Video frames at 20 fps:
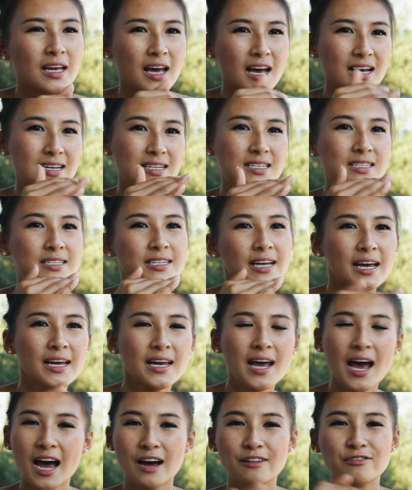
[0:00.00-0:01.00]
and
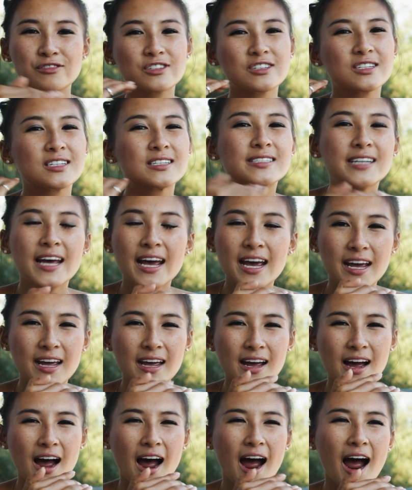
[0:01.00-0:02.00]
day after
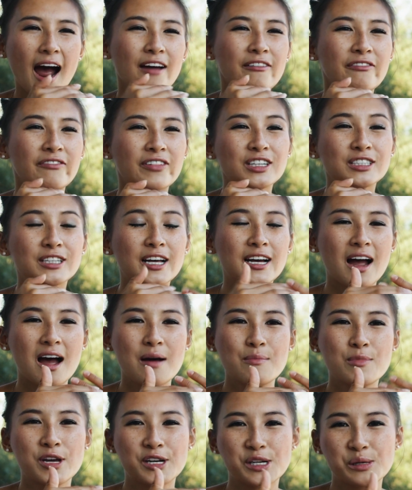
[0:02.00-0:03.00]
day, I feel like
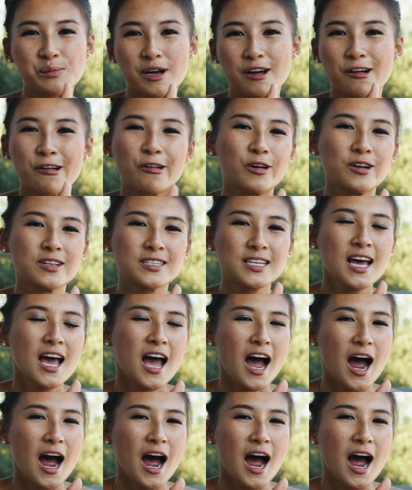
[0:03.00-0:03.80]
I'm hitting my goals.